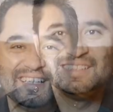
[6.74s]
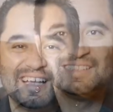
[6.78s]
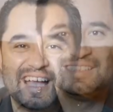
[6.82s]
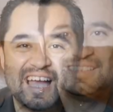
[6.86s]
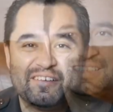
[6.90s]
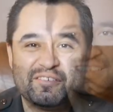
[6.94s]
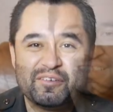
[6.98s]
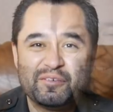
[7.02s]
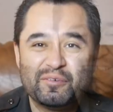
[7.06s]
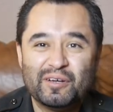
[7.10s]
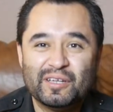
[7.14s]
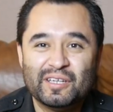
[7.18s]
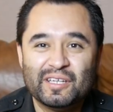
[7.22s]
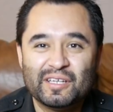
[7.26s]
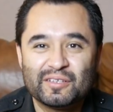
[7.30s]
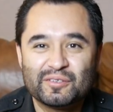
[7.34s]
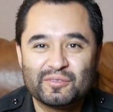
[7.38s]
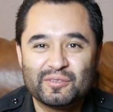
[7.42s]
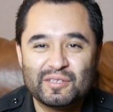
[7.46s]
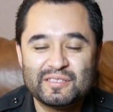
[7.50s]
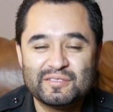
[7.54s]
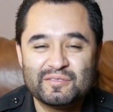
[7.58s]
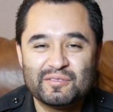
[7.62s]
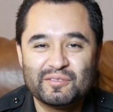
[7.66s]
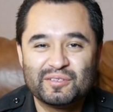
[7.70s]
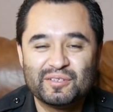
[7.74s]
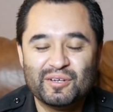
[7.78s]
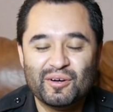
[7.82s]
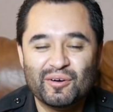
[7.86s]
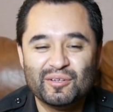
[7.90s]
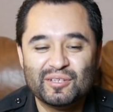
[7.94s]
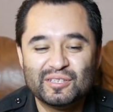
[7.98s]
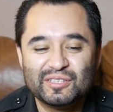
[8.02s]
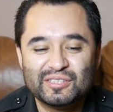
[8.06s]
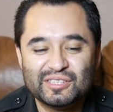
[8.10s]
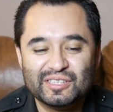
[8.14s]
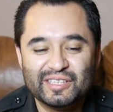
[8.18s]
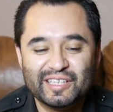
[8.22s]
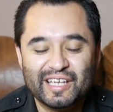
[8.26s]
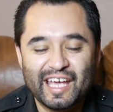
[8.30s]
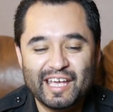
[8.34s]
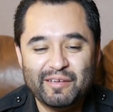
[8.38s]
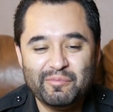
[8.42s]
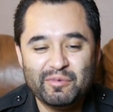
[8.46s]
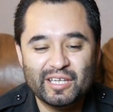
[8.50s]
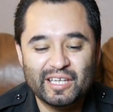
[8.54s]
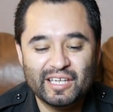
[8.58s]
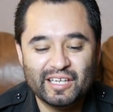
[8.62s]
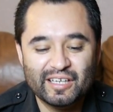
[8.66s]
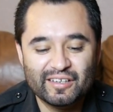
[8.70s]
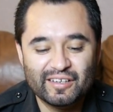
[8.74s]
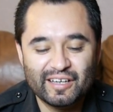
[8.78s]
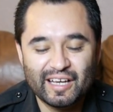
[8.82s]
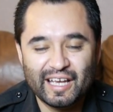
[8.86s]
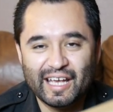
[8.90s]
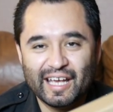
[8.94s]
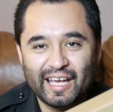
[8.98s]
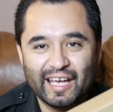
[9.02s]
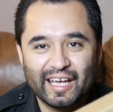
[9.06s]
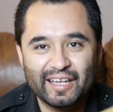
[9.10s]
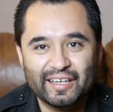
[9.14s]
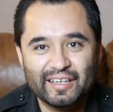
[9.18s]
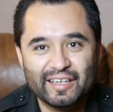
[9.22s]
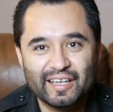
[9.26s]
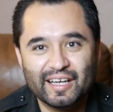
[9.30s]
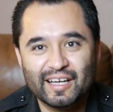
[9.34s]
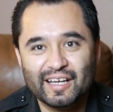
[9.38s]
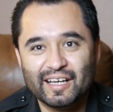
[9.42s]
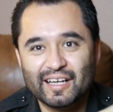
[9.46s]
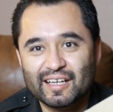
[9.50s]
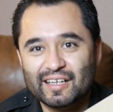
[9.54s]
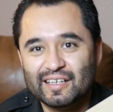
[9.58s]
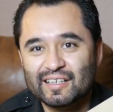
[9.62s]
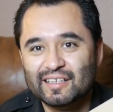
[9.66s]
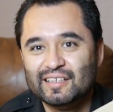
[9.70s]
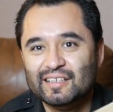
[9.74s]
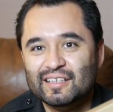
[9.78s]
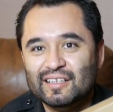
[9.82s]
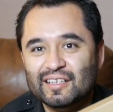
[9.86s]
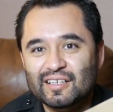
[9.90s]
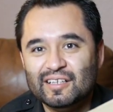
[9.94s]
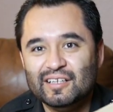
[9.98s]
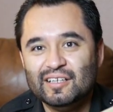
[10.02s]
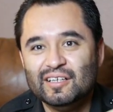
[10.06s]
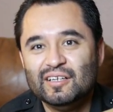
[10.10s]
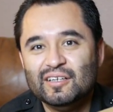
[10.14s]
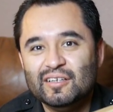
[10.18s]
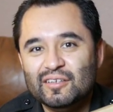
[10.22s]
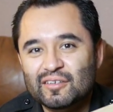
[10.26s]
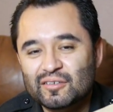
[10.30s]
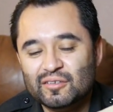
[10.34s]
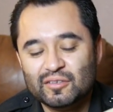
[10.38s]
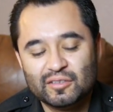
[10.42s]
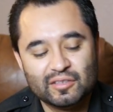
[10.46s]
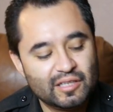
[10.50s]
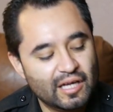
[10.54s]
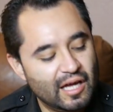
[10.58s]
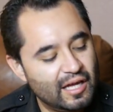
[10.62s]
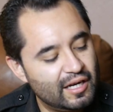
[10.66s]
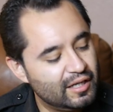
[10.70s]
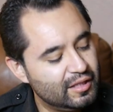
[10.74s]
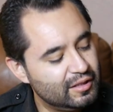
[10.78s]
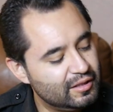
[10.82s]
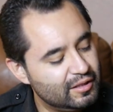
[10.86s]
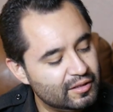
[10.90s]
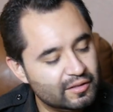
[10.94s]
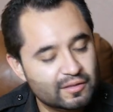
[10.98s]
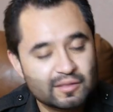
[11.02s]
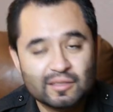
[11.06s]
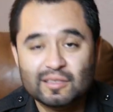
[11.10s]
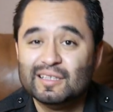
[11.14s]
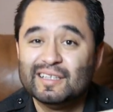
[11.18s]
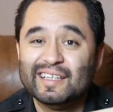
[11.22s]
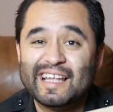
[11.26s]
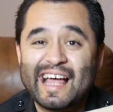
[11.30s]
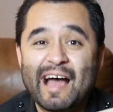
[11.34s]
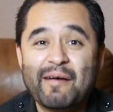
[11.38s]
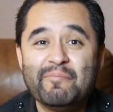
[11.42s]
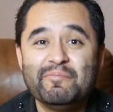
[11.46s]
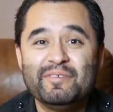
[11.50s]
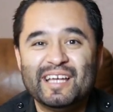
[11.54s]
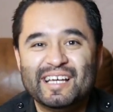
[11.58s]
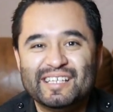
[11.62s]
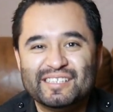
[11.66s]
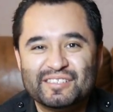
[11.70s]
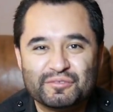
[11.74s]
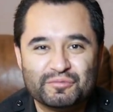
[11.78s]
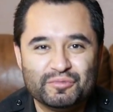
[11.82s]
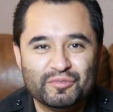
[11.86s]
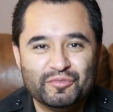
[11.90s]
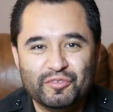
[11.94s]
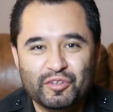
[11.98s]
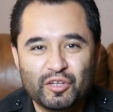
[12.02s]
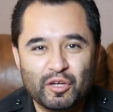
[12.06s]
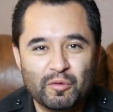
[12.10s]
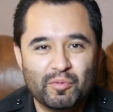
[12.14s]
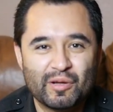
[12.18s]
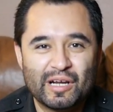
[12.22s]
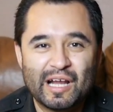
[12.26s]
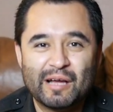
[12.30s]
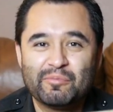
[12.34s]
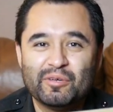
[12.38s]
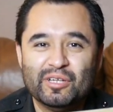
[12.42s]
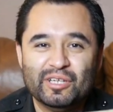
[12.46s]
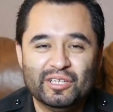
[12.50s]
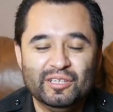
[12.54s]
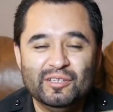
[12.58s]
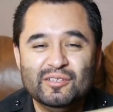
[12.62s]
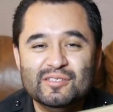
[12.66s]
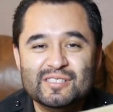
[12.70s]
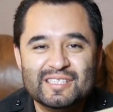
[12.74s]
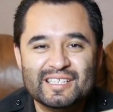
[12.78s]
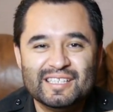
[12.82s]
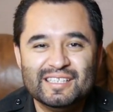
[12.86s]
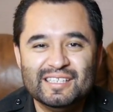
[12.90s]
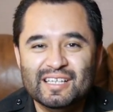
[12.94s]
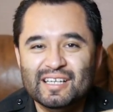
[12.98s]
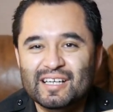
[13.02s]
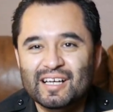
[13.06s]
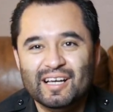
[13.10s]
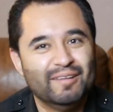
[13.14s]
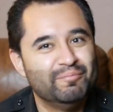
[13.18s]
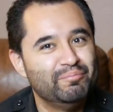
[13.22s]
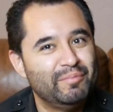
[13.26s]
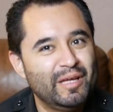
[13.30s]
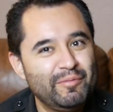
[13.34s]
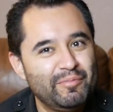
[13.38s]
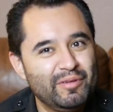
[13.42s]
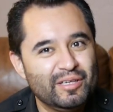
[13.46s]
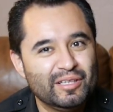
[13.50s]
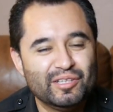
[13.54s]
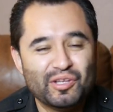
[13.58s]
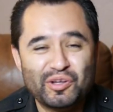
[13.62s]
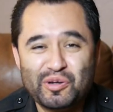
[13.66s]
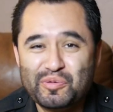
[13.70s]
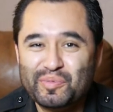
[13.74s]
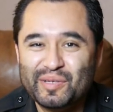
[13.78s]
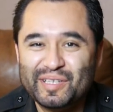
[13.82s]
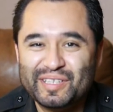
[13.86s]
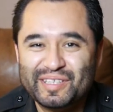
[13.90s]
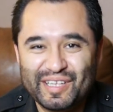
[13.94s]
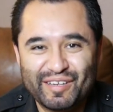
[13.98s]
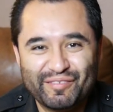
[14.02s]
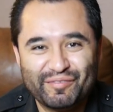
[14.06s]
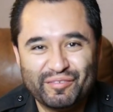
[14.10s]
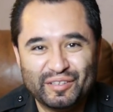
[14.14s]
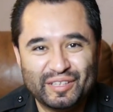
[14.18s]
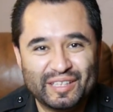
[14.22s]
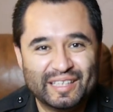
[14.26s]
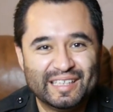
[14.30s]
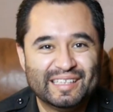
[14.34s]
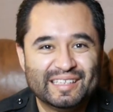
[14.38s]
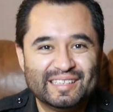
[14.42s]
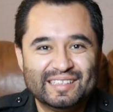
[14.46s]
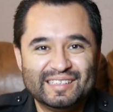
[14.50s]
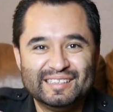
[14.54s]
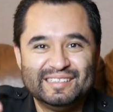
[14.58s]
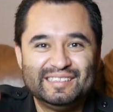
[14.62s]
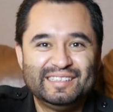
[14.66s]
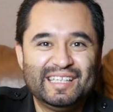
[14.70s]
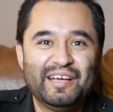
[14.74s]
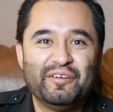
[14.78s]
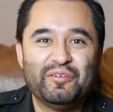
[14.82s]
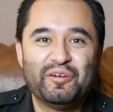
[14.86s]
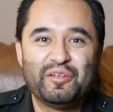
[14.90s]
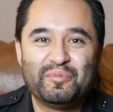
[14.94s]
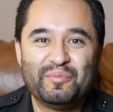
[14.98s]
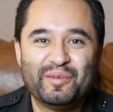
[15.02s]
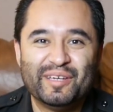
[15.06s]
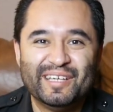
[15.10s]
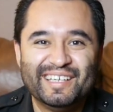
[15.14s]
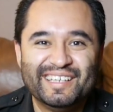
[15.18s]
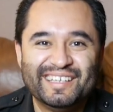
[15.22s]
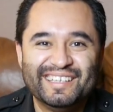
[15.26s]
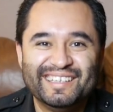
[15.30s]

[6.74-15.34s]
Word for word: Hey everyone, Chris with Coalition Gaming here and uh, got a lap desk review, but I'm gonna use it maybe a little bit differently. Stay with me.